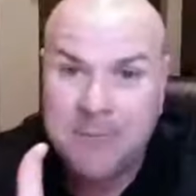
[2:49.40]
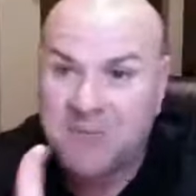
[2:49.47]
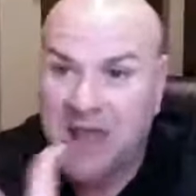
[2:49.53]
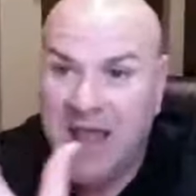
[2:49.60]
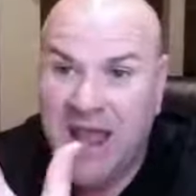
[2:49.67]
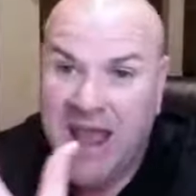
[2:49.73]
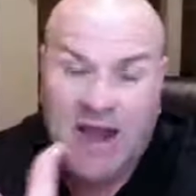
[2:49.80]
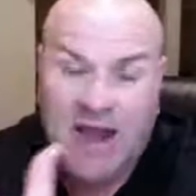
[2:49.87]

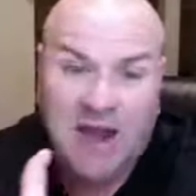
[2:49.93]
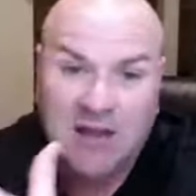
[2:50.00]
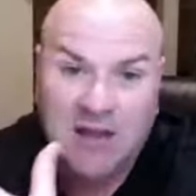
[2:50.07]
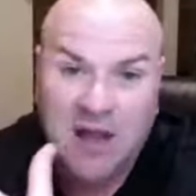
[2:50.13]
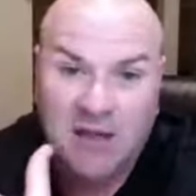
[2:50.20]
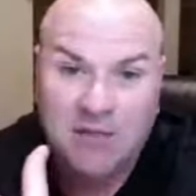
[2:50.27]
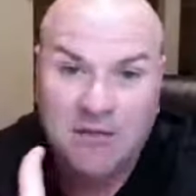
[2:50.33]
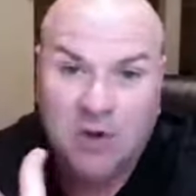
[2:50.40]
And I
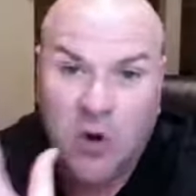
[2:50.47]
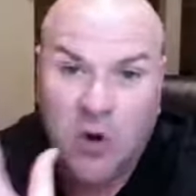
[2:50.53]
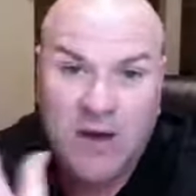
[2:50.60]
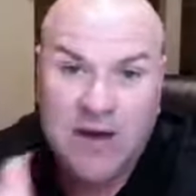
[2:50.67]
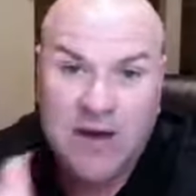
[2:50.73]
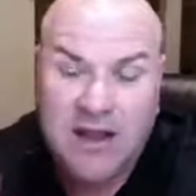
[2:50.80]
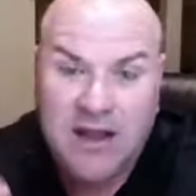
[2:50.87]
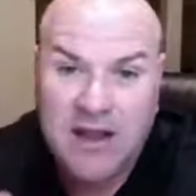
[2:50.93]
love
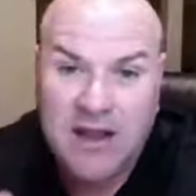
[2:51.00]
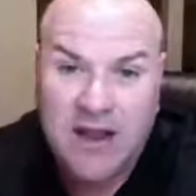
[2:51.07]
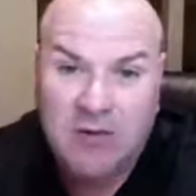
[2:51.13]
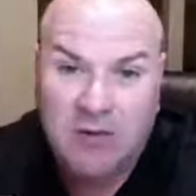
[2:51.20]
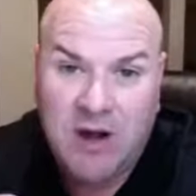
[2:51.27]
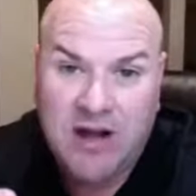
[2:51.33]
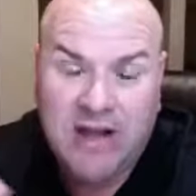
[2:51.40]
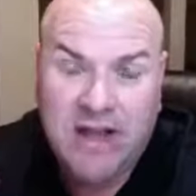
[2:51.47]
growing and
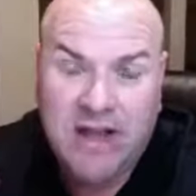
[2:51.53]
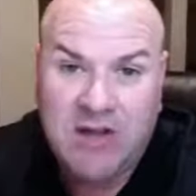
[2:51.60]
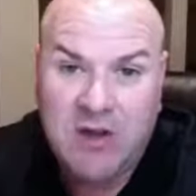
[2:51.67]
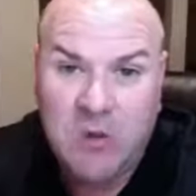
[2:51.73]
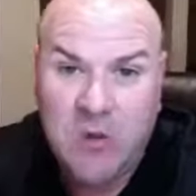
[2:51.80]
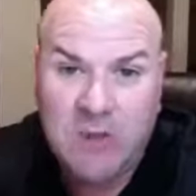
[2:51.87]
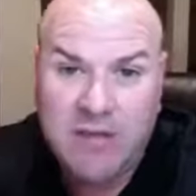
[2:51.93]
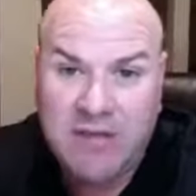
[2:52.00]
running heavy
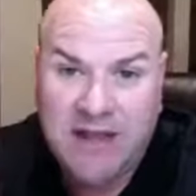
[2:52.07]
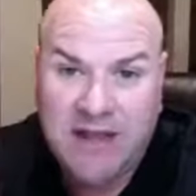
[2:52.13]
equipment.